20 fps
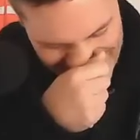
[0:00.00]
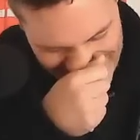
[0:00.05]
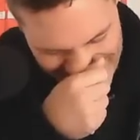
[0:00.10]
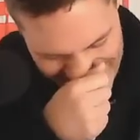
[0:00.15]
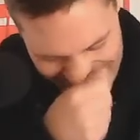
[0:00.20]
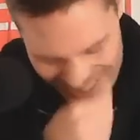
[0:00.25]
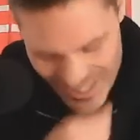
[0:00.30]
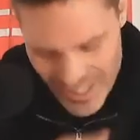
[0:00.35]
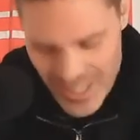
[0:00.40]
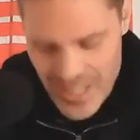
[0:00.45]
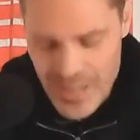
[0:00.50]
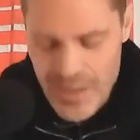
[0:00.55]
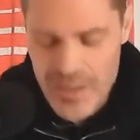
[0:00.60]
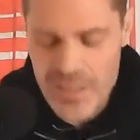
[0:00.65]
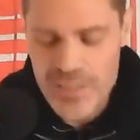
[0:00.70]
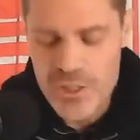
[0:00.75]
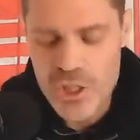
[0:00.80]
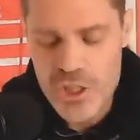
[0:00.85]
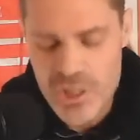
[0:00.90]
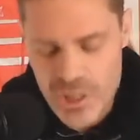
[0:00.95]
So
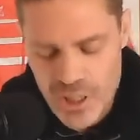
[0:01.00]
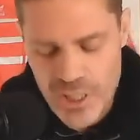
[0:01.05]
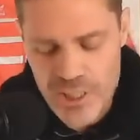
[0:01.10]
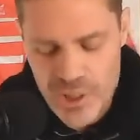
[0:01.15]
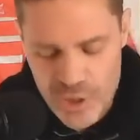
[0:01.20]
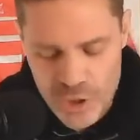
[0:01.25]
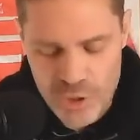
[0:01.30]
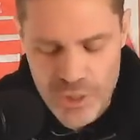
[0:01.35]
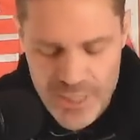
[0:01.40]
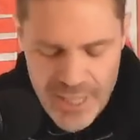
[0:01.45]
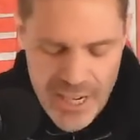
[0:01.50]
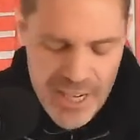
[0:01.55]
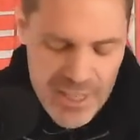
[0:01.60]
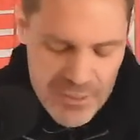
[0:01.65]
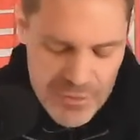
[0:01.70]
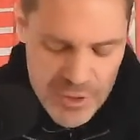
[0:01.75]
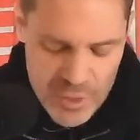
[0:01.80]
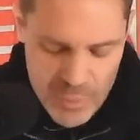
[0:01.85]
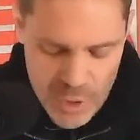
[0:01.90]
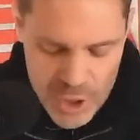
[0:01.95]
just to let you know, again,
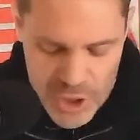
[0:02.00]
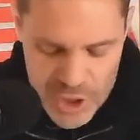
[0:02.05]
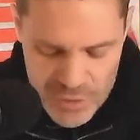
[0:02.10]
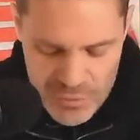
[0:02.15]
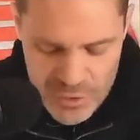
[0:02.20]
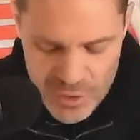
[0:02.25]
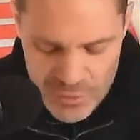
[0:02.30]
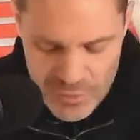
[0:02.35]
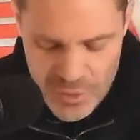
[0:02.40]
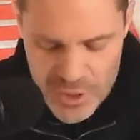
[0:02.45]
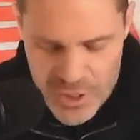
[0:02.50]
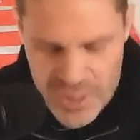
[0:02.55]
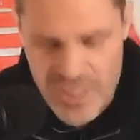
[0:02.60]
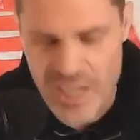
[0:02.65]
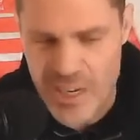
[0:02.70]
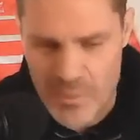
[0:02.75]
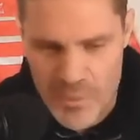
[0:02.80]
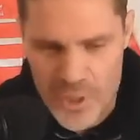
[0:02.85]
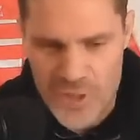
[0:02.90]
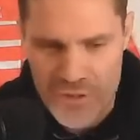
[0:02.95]
if you're watching for the first
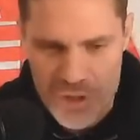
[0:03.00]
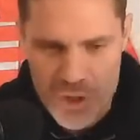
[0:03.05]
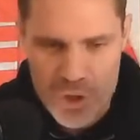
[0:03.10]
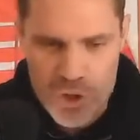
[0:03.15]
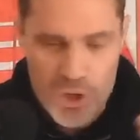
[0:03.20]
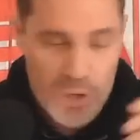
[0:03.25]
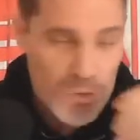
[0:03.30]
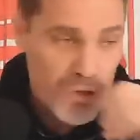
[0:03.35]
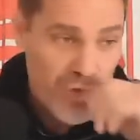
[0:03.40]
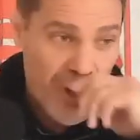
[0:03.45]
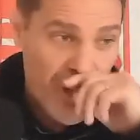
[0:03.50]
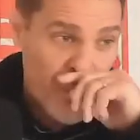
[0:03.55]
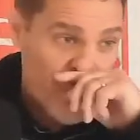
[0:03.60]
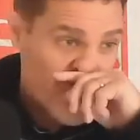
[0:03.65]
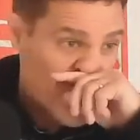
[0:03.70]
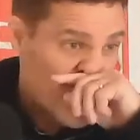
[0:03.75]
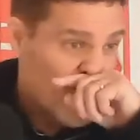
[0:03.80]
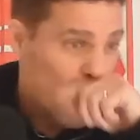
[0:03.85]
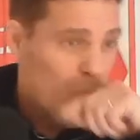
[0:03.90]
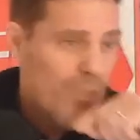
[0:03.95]
time and you're a new
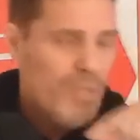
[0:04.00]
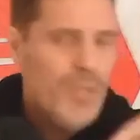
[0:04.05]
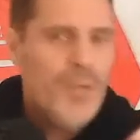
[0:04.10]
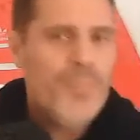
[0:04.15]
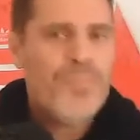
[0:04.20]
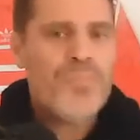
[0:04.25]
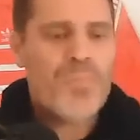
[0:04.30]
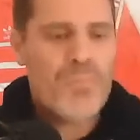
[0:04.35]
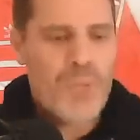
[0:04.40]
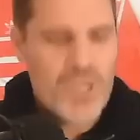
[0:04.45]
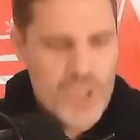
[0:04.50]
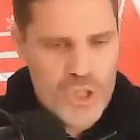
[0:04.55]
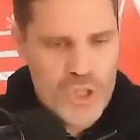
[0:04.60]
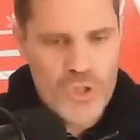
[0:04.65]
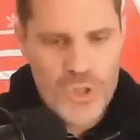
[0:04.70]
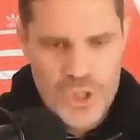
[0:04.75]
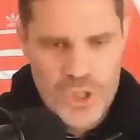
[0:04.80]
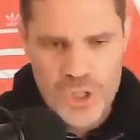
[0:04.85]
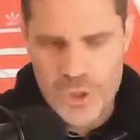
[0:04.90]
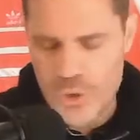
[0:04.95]
subscriber, so my
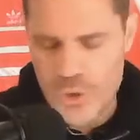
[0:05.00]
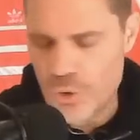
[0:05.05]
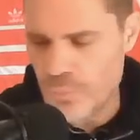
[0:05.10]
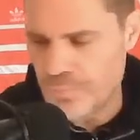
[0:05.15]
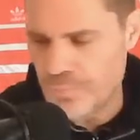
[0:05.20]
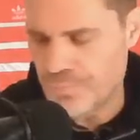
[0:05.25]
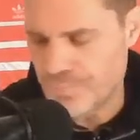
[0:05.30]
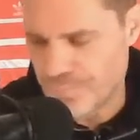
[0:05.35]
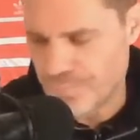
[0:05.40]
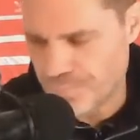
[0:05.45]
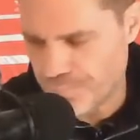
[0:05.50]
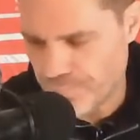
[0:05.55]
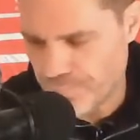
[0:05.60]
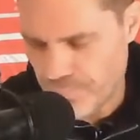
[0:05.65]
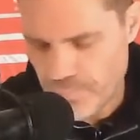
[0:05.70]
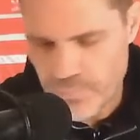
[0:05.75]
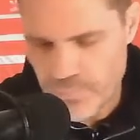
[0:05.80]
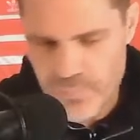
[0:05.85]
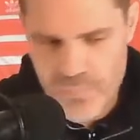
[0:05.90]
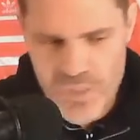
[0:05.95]
studio
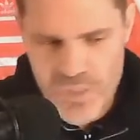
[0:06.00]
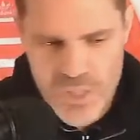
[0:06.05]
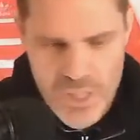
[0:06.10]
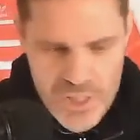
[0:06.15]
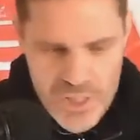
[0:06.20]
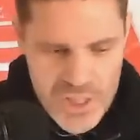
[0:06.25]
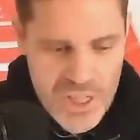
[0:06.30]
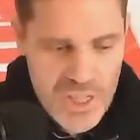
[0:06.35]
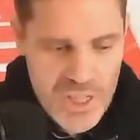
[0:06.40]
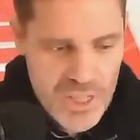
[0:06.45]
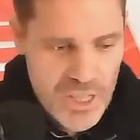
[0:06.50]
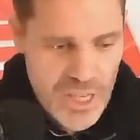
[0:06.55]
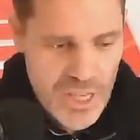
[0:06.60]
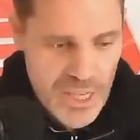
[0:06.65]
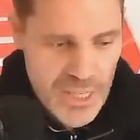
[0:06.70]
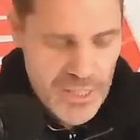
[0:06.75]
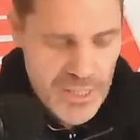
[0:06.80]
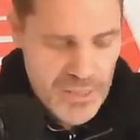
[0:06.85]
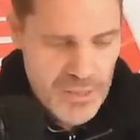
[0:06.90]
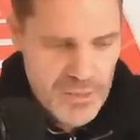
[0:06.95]
is here
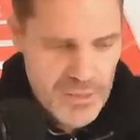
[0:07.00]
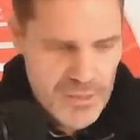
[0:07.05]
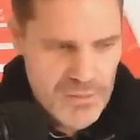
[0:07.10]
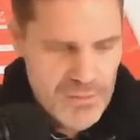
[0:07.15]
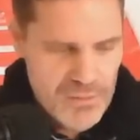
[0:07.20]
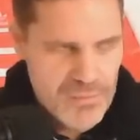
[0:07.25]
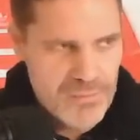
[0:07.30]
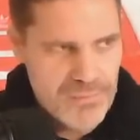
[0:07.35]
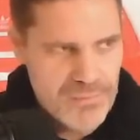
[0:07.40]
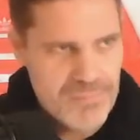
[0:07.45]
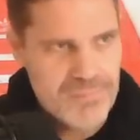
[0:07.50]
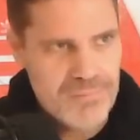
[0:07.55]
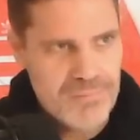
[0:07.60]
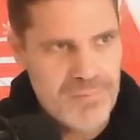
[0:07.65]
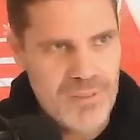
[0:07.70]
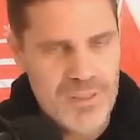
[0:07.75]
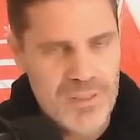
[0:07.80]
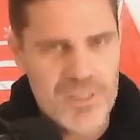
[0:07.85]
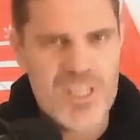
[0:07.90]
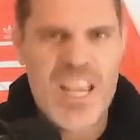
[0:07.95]

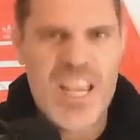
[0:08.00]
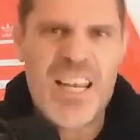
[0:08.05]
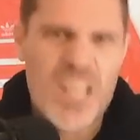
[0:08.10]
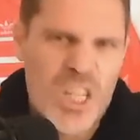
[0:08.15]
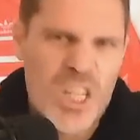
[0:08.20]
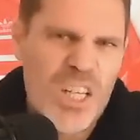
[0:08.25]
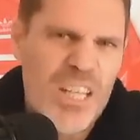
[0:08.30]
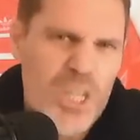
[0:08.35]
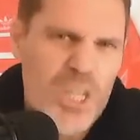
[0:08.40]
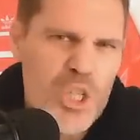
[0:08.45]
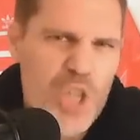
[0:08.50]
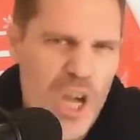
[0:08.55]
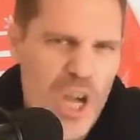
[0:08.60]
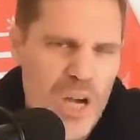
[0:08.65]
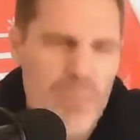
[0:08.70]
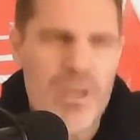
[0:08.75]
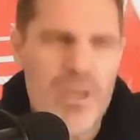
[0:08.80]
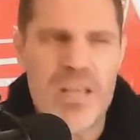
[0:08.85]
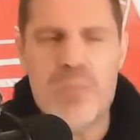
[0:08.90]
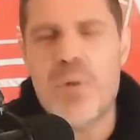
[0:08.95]
technically in
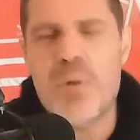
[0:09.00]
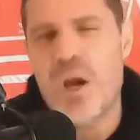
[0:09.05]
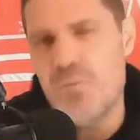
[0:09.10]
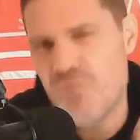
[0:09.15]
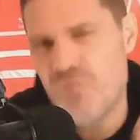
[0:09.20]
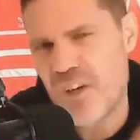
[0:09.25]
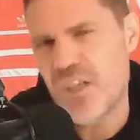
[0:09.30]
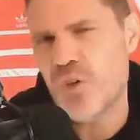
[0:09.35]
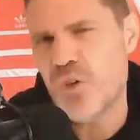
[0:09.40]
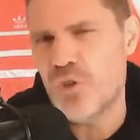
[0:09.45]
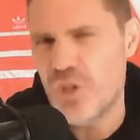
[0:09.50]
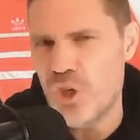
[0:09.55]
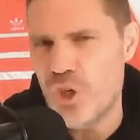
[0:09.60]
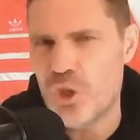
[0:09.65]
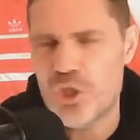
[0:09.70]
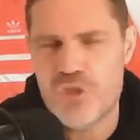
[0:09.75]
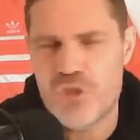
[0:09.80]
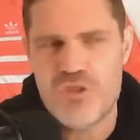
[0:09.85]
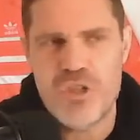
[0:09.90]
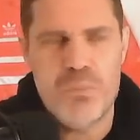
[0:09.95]
Germany, but I'm right on the
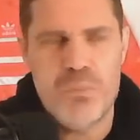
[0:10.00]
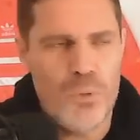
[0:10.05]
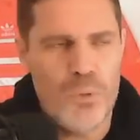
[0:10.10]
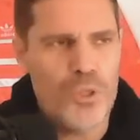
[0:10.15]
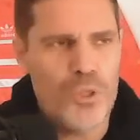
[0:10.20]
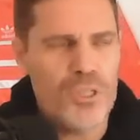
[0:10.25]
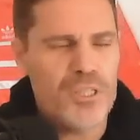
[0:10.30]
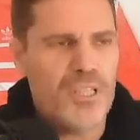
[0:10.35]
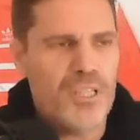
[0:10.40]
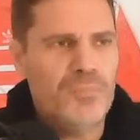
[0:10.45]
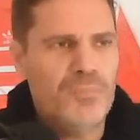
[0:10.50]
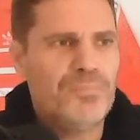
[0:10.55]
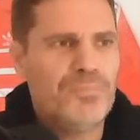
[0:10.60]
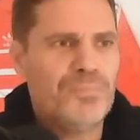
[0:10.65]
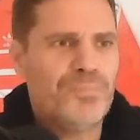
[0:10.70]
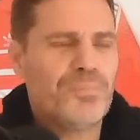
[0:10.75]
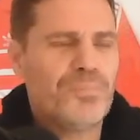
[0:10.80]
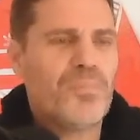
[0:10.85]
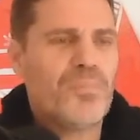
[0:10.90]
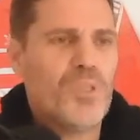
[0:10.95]
Austrian border.
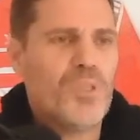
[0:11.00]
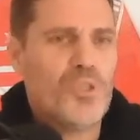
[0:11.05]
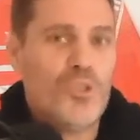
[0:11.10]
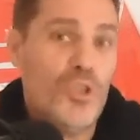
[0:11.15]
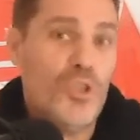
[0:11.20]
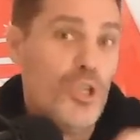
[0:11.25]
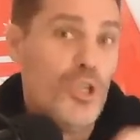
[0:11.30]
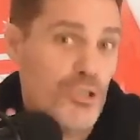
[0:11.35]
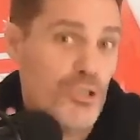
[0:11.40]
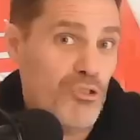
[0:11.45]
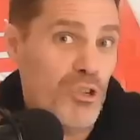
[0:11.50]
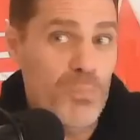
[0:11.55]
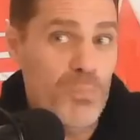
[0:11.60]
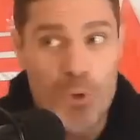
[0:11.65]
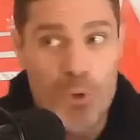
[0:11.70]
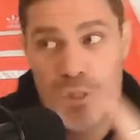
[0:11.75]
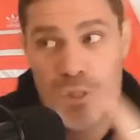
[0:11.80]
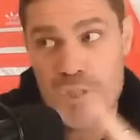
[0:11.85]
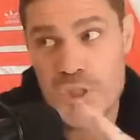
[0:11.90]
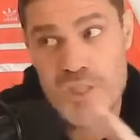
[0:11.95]
So the Austrian
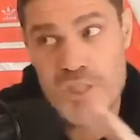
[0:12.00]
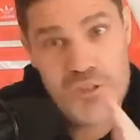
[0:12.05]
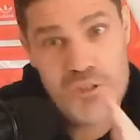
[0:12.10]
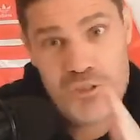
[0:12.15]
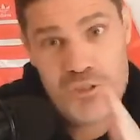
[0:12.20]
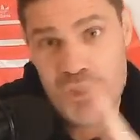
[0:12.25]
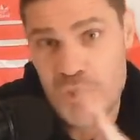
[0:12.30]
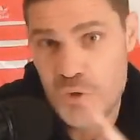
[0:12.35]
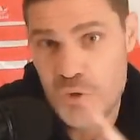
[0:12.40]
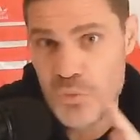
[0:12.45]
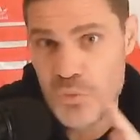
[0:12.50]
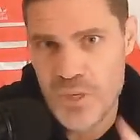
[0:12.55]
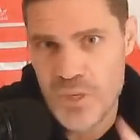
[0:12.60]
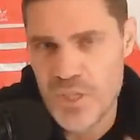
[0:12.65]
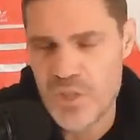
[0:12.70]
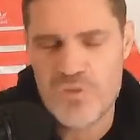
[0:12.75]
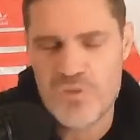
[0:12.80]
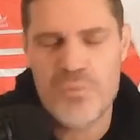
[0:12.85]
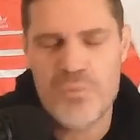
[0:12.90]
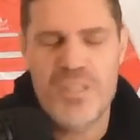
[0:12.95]
border is literally 2
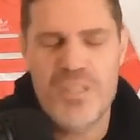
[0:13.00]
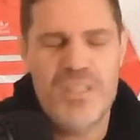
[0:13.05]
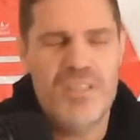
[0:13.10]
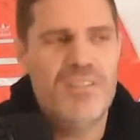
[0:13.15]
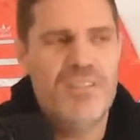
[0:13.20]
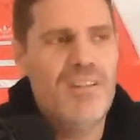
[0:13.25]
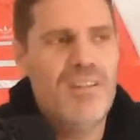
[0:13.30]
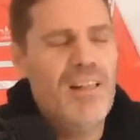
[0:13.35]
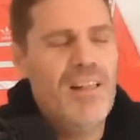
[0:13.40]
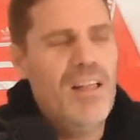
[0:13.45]
minutes from here.